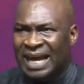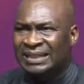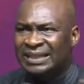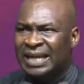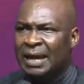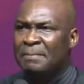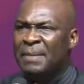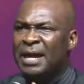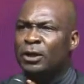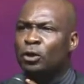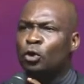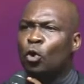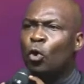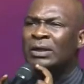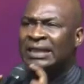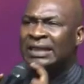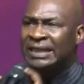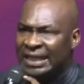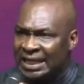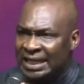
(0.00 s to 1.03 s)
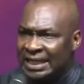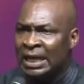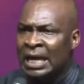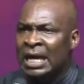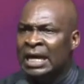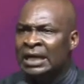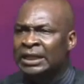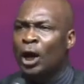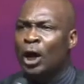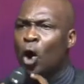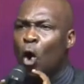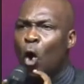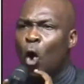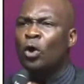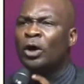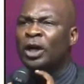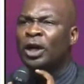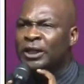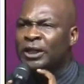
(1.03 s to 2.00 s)
that they may know thee, the
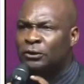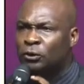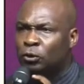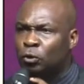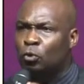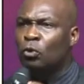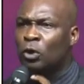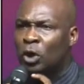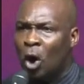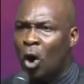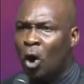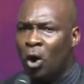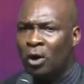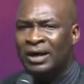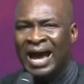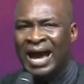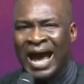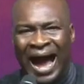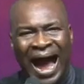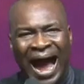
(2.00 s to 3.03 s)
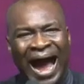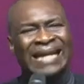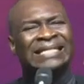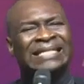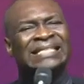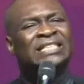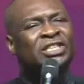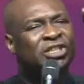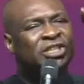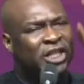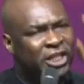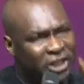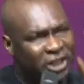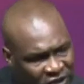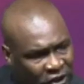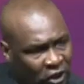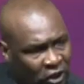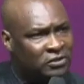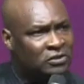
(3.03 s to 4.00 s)
only true God, and
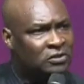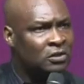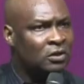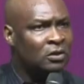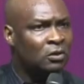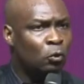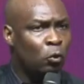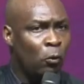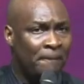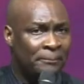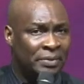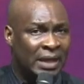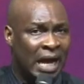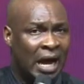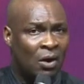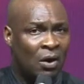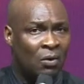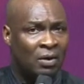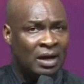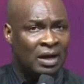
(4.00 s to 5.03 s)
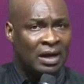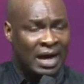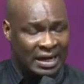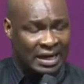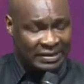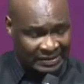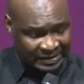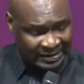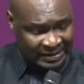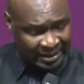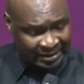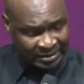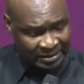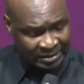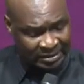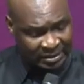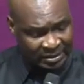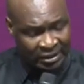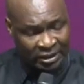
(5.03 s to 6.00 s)
Jesus, whom thou hast
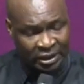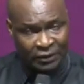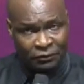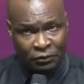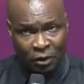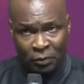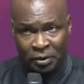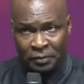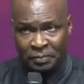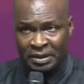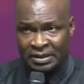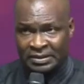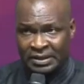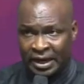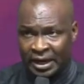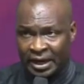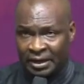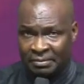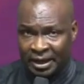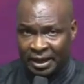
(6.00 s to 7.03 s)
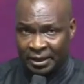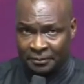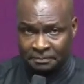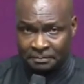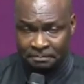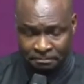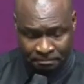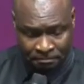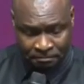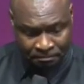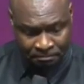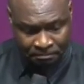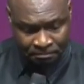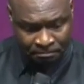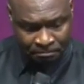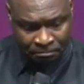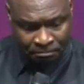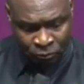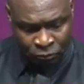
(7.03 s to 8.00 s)
sent. If you're with me, say amen. amen.
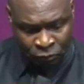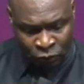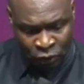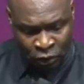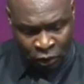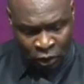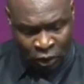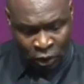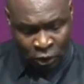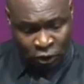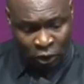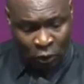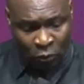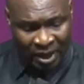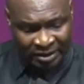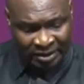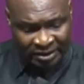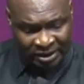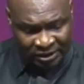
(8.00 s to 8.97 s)
So we're